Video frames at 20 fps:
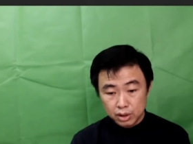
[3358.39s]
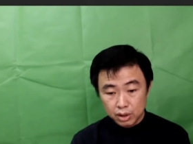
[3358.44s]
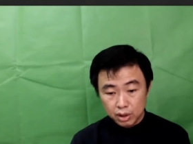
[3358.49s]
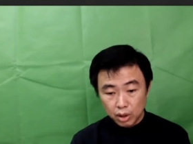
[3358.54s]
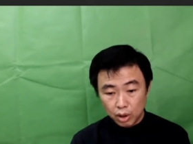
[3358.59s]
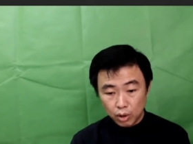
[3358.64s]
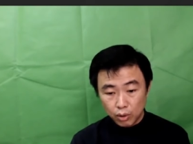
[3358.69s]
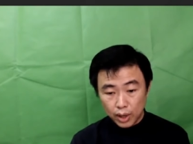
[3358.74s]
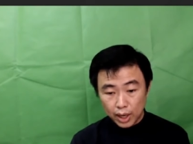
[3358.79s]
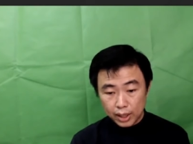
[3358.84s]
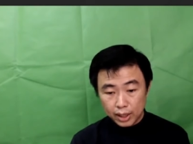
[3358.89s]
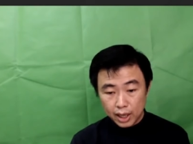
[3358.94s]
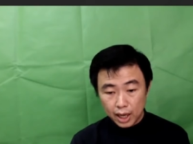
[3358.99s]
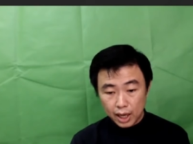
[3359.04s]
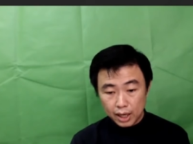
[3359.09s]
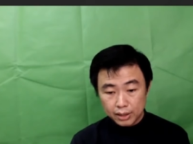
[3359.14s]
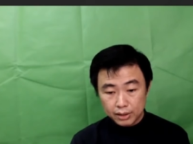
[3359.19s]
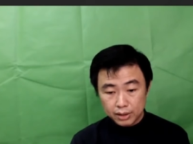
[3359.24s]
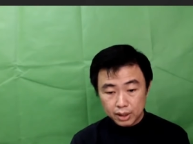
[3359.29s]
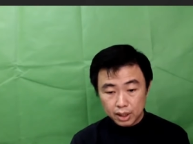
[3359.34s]
All right,
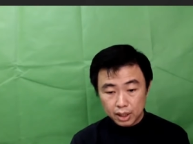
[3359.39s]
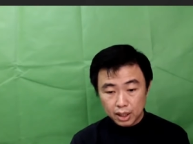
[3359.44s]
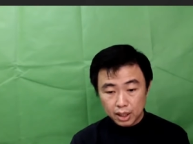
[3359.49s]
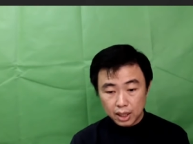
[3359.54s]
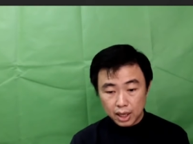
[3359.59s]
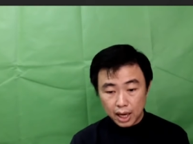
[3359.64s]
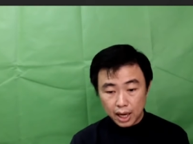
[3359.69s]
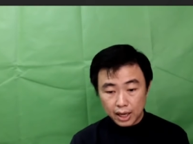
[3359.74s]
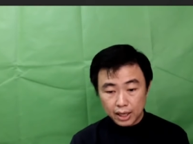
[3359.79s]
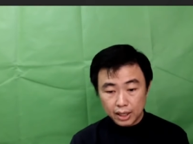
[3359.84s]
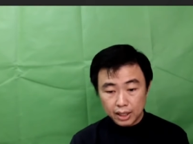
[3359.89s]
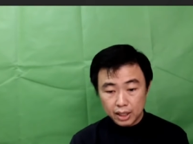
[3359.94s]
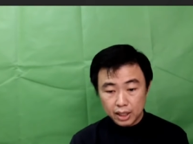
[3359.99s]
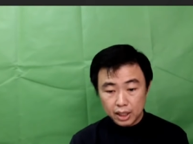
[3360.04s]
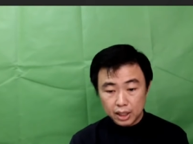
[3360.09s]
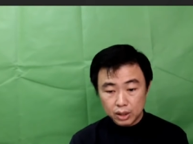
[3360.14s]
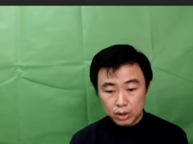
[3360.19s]
guys. Uh, I need